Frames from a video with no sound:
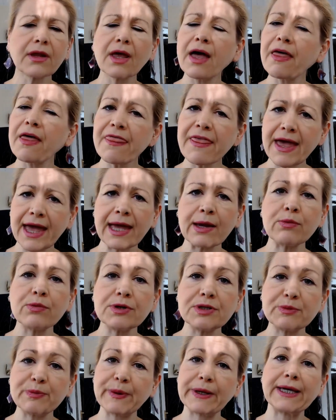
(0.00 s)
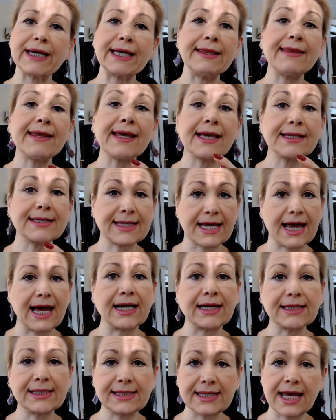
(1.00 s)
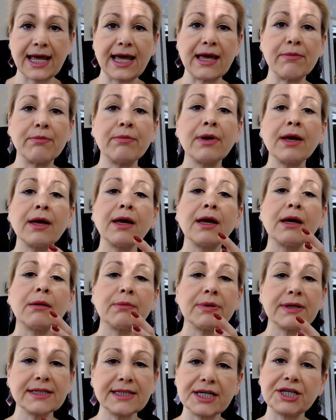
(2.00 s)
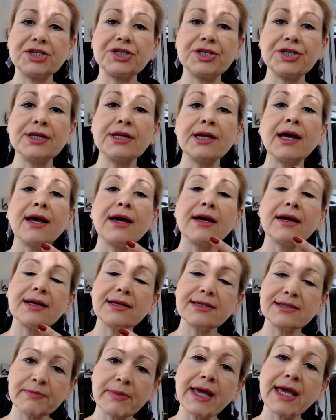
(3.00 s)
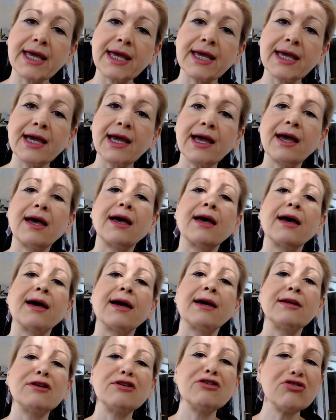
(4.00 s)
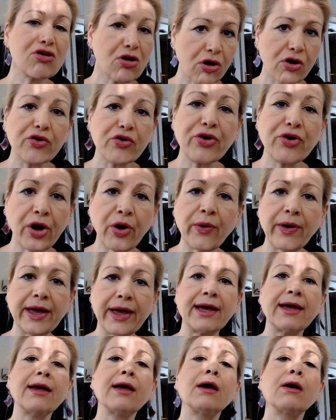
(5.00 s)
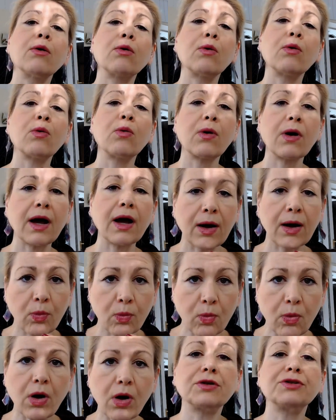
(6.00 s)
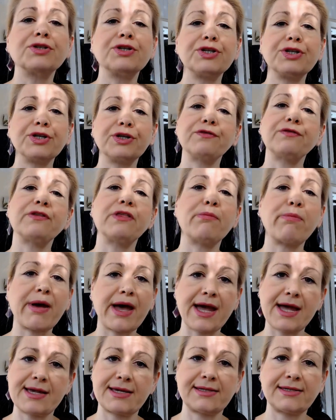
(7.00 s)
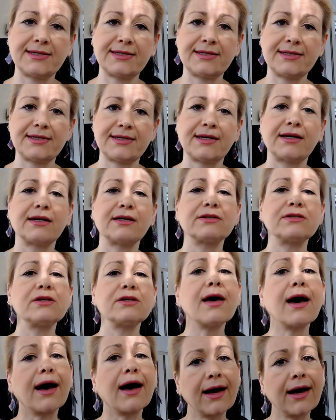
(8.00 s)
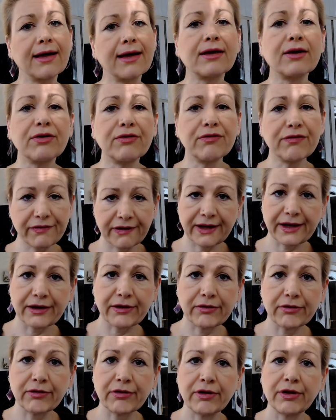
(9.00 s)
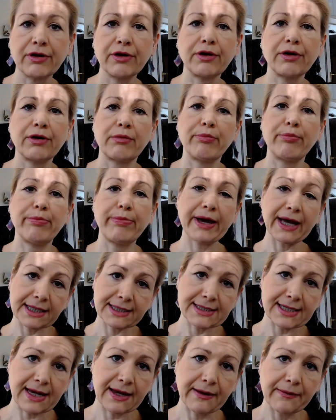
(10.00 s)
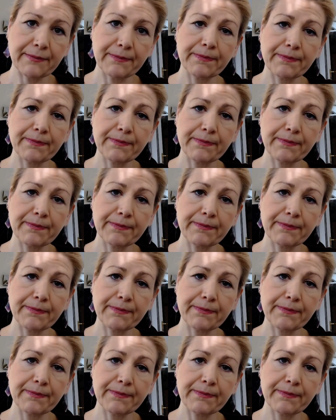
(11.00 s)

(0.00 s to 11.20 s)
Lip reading: and they would be in the exact same position as me, not knowing what to do for the best so that I could feel better.